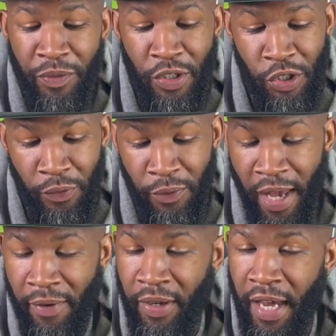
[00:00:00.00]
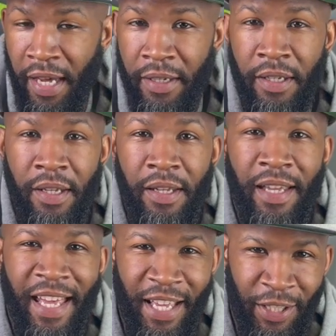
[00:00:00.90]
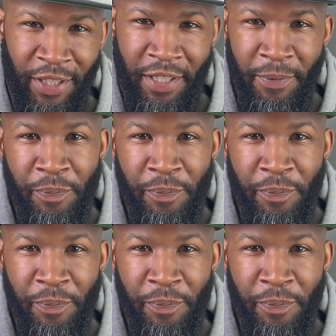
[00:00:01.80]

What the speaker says: So if you haven't had HALIA,